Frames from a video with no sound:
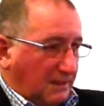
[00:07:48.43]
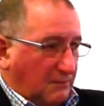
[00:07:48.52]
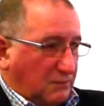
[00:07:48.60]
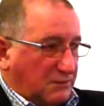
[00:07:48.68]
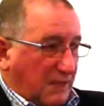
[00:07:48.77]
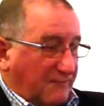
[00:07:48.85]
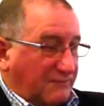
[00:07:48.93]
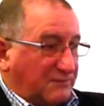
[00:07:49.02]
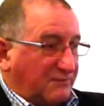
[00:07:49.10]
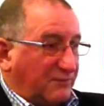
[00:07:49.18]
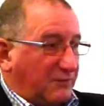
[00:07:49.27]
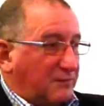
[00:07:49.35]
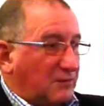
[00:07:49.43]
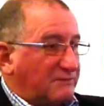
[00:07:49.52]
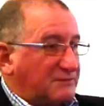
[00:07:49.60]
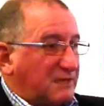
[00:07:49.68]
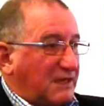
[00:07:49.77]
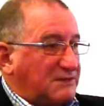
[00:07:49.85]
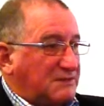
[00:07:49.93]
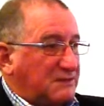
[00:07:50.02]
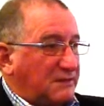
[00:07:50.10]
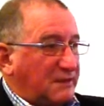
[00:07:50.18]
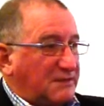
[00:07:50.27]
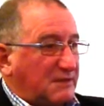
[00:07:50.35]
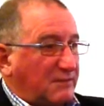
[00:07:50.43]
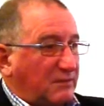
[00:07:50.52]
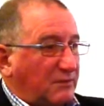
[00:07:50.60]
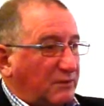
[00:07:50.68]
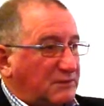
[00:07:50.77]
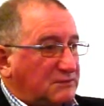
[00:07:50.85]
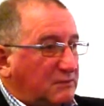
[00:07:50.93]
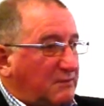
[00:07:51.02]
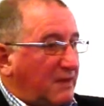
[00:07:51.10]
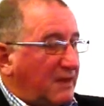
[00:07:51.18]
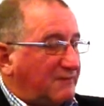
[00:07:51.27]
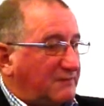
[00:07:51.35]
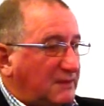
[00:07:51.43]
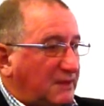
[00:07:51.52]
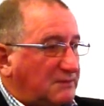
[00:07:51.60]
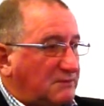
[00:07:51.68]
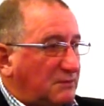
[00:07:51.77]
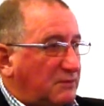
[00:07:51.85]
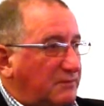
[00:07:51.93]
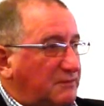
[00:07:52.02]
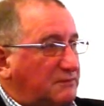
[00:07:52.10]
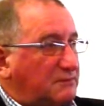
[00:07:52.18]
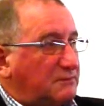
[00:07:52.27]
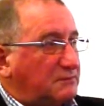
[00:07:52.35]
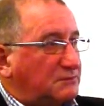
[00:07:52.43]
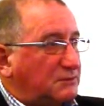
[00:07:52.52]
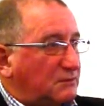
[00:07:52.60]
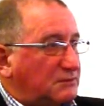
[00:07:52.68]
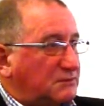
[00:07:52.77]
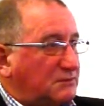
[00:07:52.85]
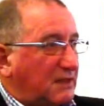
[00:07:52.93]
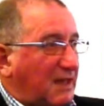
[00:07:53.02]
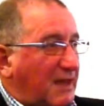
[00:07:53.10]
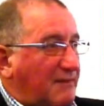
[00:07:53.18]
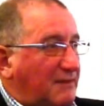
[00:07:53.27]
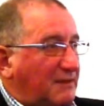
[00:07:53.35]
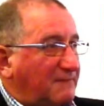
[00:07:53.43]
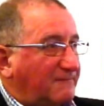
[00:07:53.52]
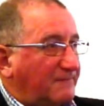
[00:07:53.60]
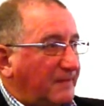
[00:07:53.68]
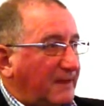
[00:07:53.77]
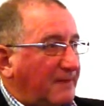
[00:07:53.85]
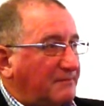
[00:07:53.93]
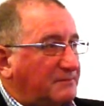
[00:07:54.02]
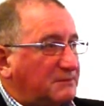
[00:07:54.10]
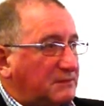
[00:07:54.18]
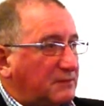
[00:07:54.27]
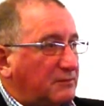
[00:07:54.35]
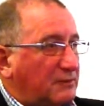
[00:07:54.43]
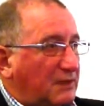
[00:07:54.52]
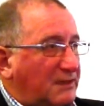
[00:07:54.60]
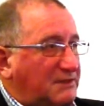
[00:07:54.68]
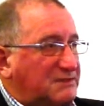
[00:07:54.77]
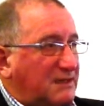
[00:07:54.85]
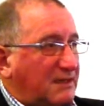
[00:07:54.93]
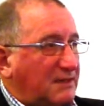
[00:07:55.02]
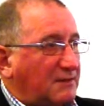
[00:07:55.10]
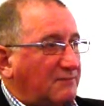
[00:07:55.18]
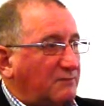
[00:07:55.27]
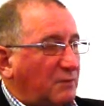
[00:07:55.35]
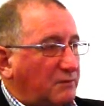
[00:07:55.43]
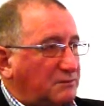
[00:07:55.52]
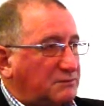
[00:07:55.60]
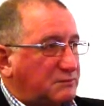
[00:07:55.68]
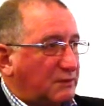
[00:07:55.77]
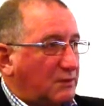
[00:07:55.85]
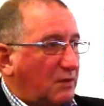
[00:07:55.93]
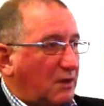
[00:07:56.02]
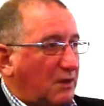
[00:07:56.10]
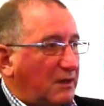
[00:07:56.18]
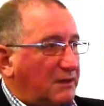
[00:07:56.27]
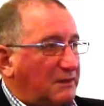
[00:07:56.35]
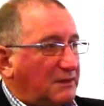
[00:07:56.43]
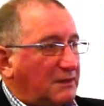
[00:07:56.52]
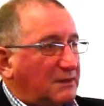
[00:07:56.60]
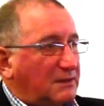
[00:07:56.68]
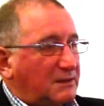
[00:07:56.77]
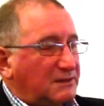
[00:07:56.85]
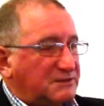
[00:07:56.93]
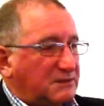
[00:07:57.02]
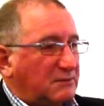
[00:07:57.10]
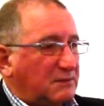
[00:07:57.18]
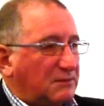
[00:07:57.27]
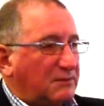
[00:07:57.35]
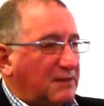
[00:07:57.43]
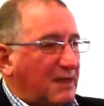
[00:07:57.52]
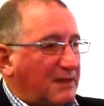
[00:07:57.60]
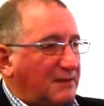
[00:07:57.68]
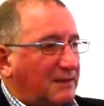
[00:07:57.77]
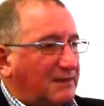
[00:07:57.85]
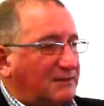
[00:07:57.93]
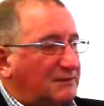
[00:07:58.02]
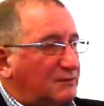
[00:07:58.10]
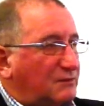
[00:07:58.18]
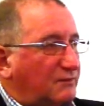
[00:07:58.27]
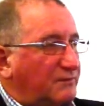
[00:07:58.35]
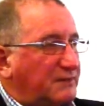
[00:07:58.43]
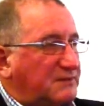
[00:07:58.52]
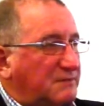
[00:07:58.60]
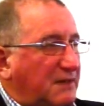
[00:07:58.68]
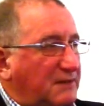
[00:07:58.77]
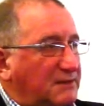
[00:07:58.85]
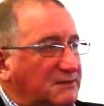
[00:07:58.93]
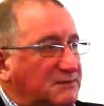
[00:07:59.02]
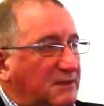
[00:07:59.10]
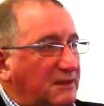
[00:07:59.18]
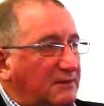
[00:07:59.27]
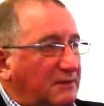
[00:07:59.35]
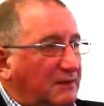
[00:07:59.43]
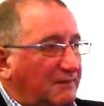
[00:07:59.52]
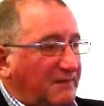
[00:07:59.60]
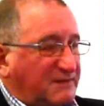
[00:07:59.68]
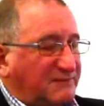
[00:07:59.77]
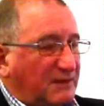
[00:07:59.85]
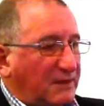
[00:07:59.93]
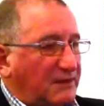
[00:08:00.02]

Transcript: we'll have some further conversations in the next couple of weeks, and we may have to go to Melbourne to talk to the Army to get a real understanding of what's required, and to see whether we can't get that into northern Tasmania. So that's fairly